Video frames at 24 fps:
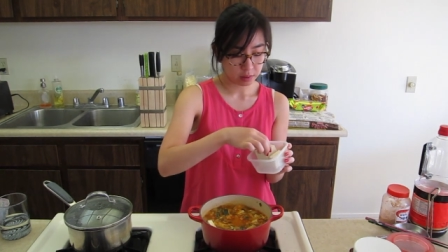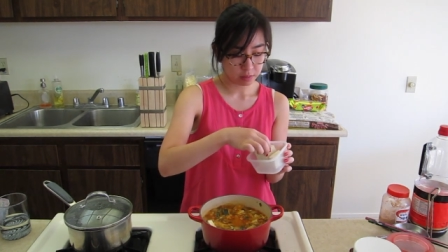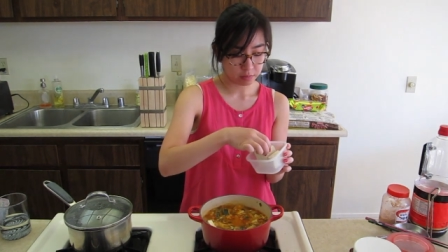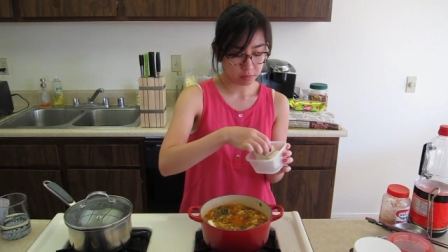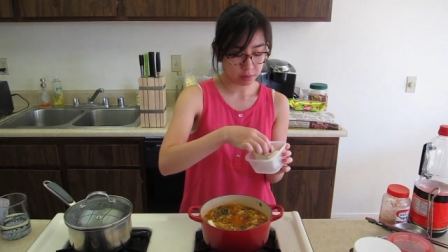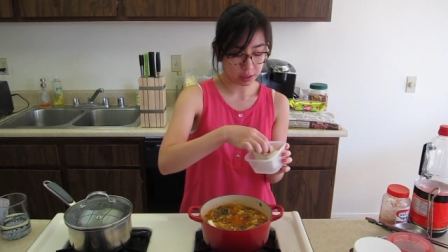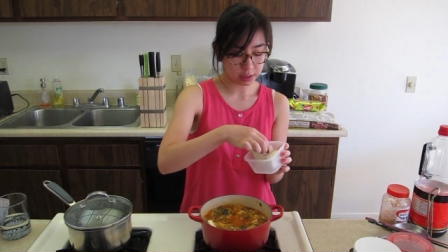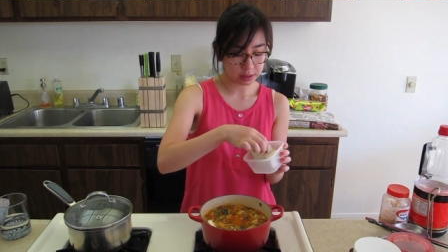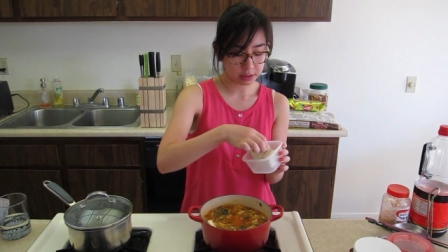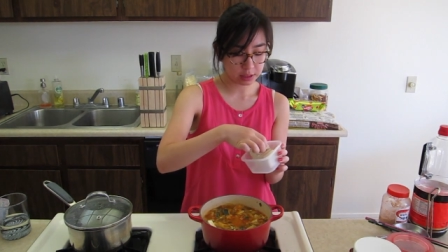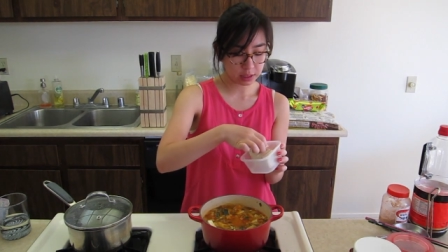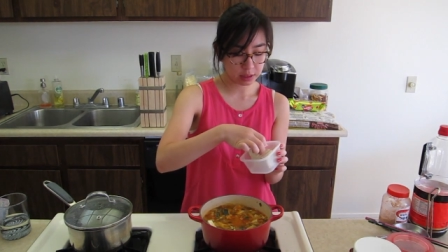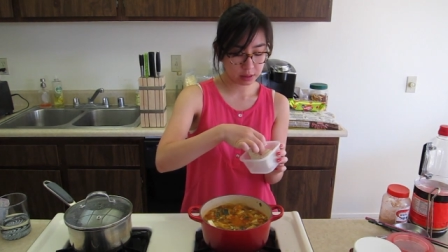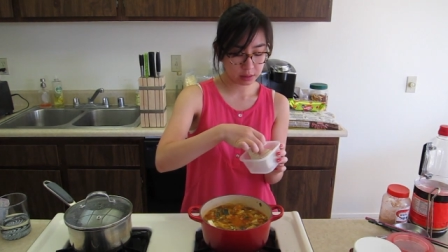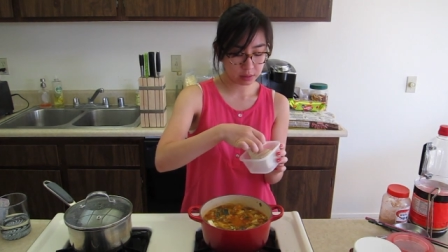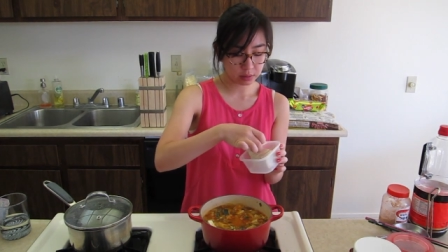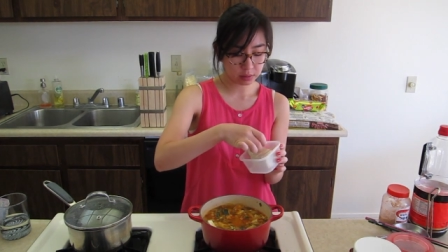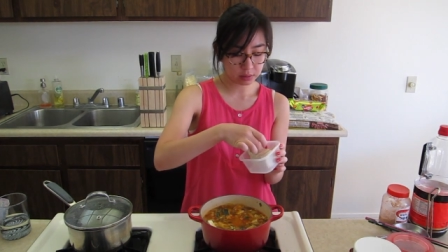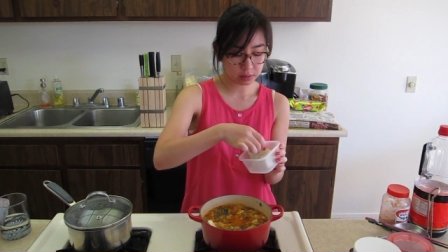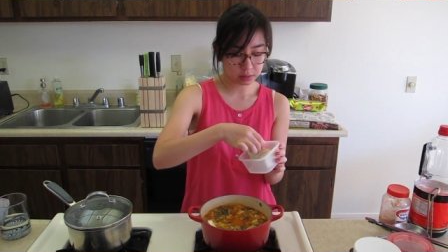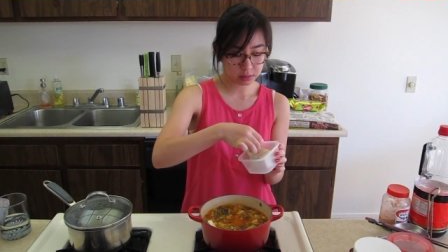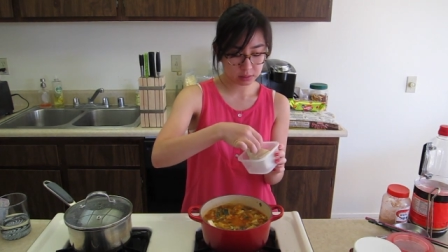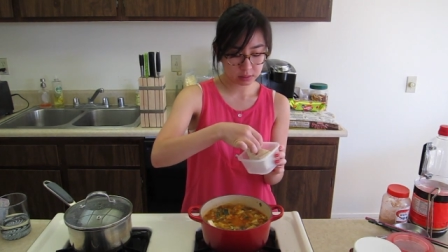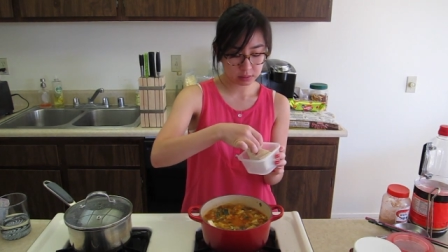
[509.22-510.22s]

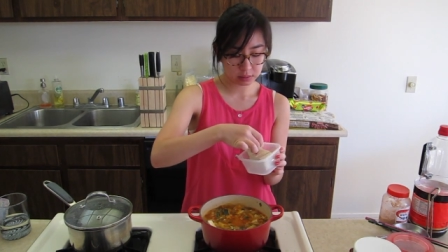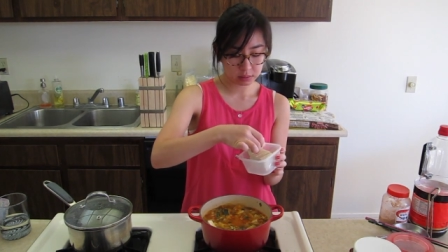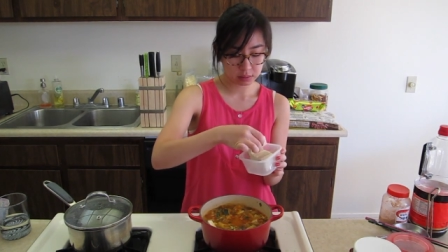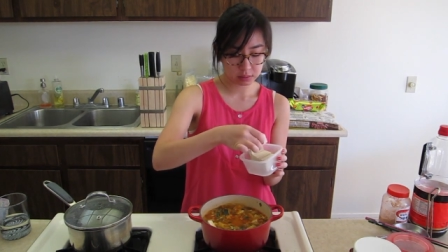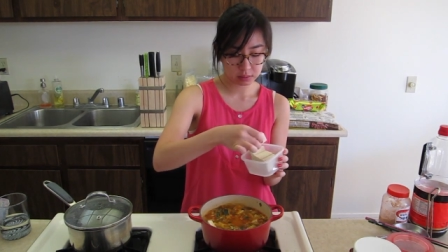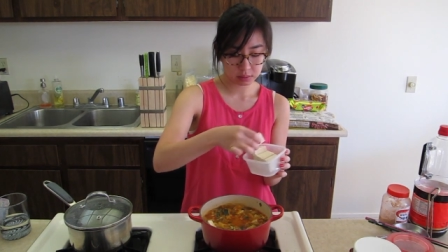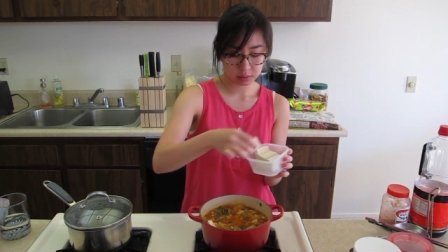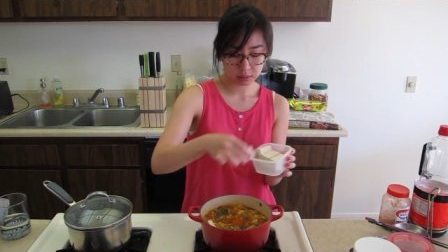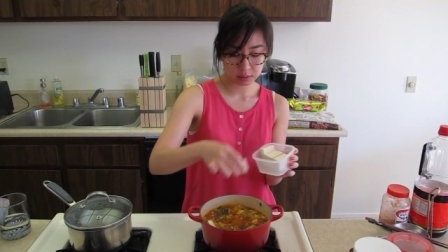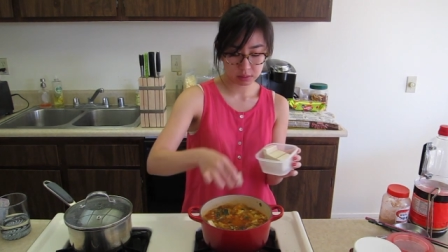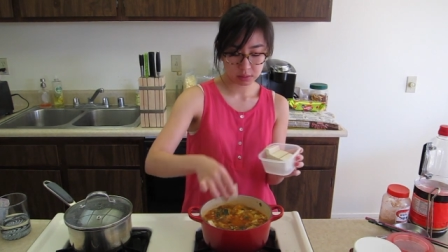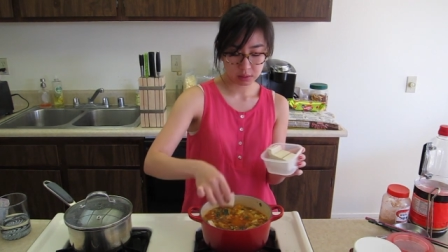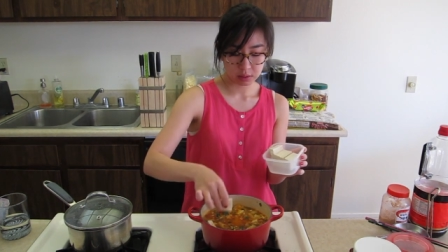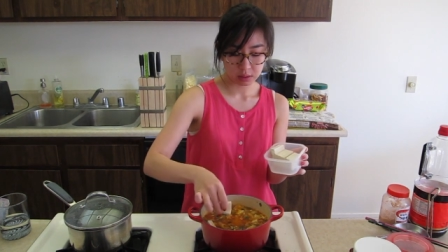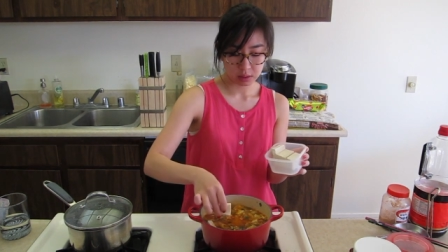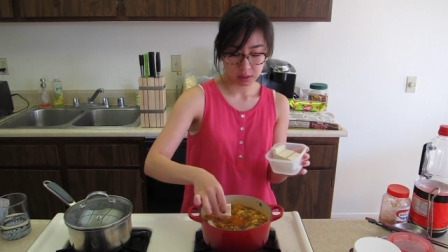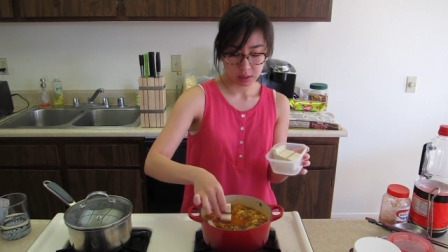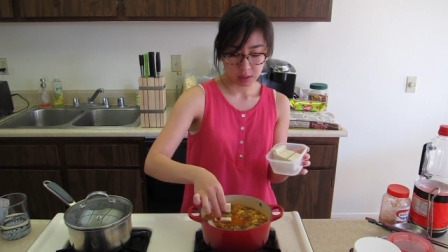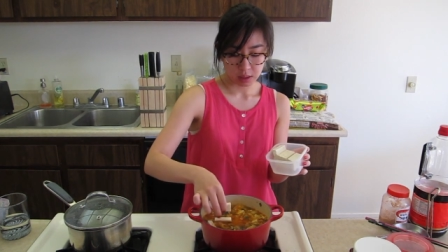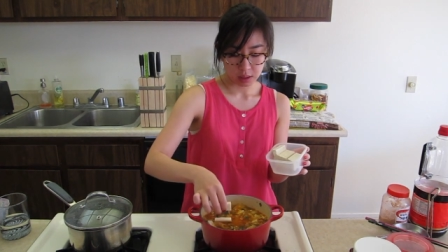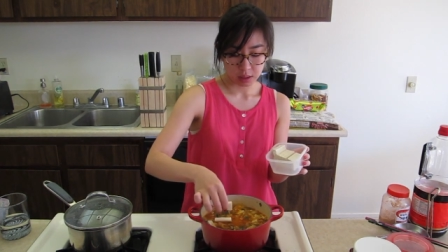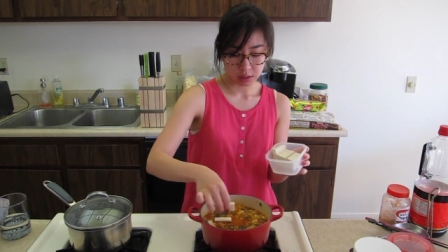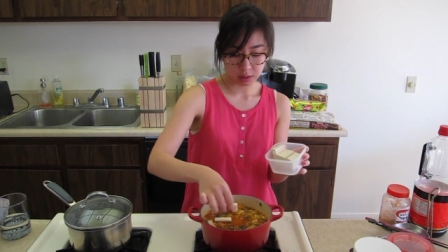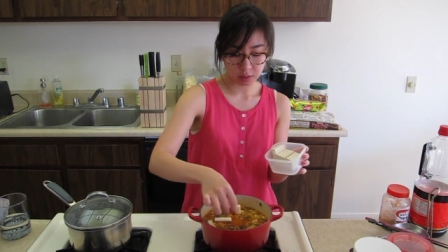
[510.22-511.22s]
rectangles.
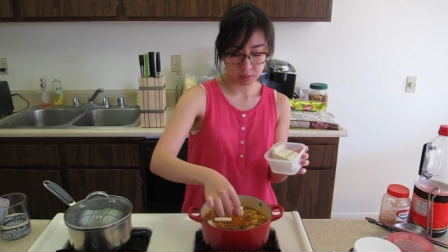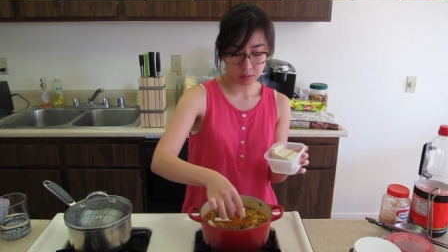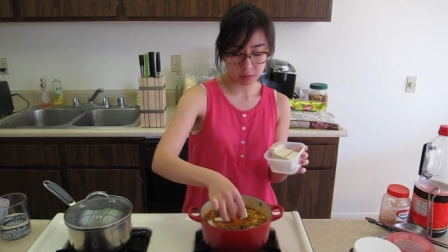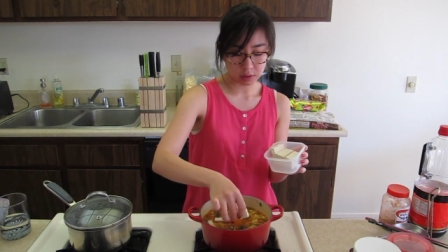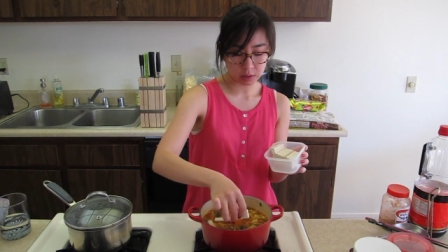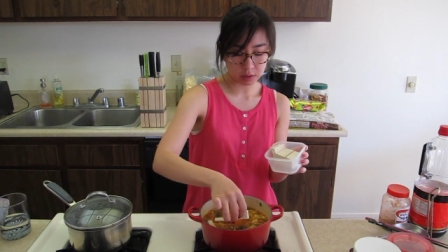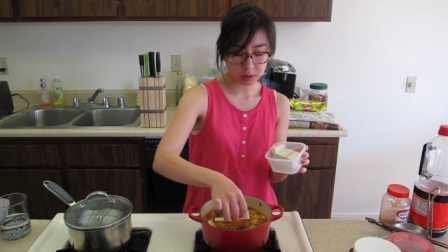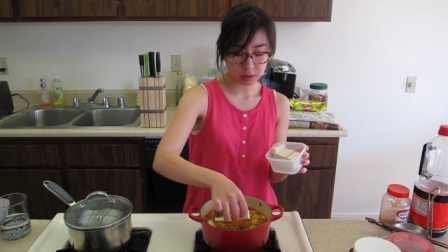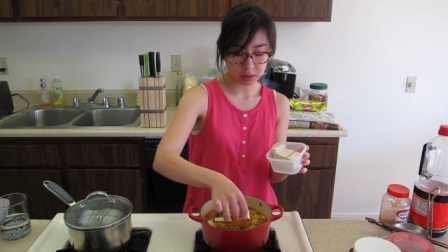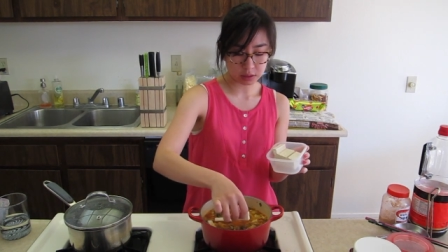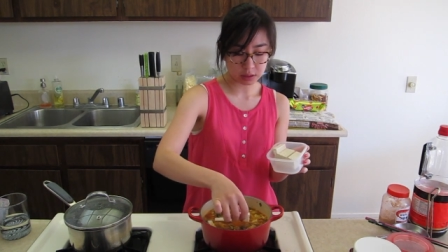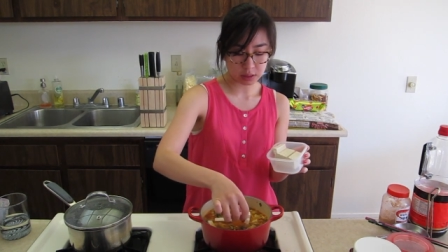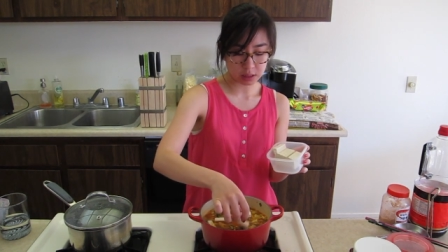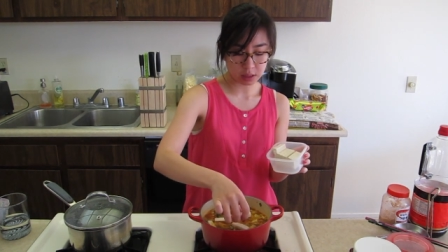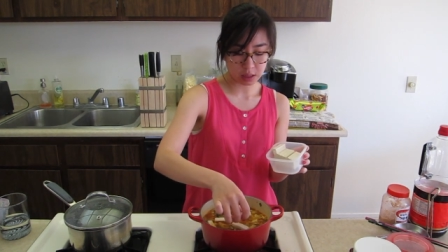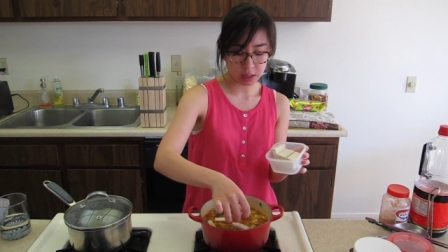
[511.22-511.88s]
And you want to just